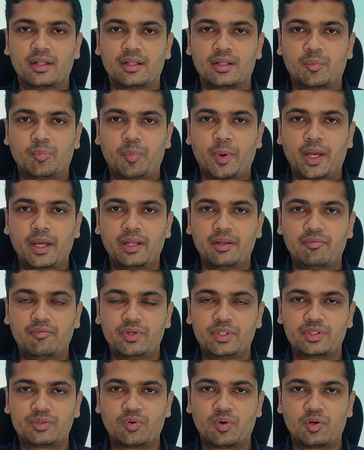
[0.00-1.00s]
The pain
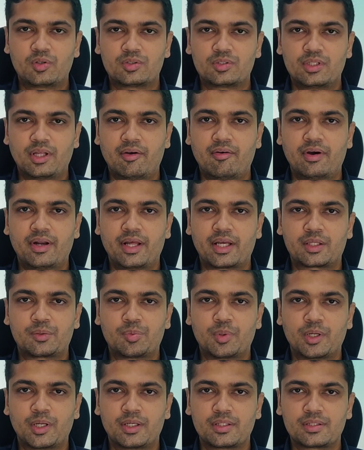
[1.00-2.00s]
which was never
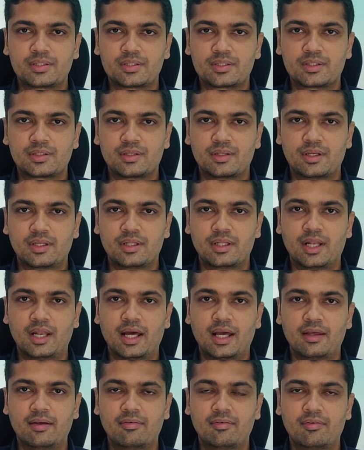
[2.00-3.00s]
experienced in the
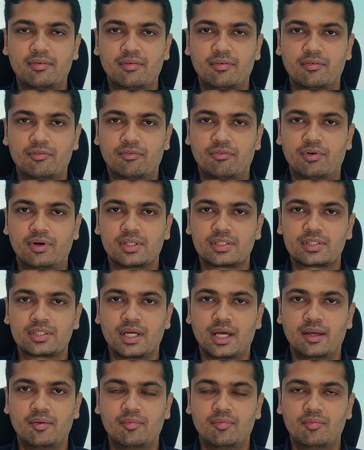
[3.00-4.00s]
life, first
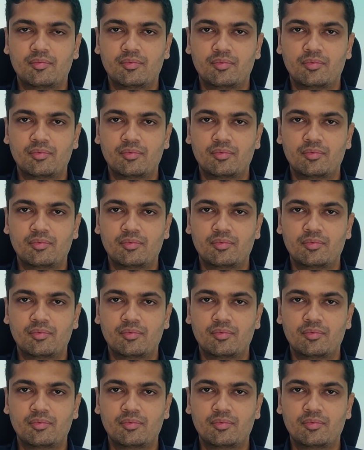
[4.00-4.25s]
time.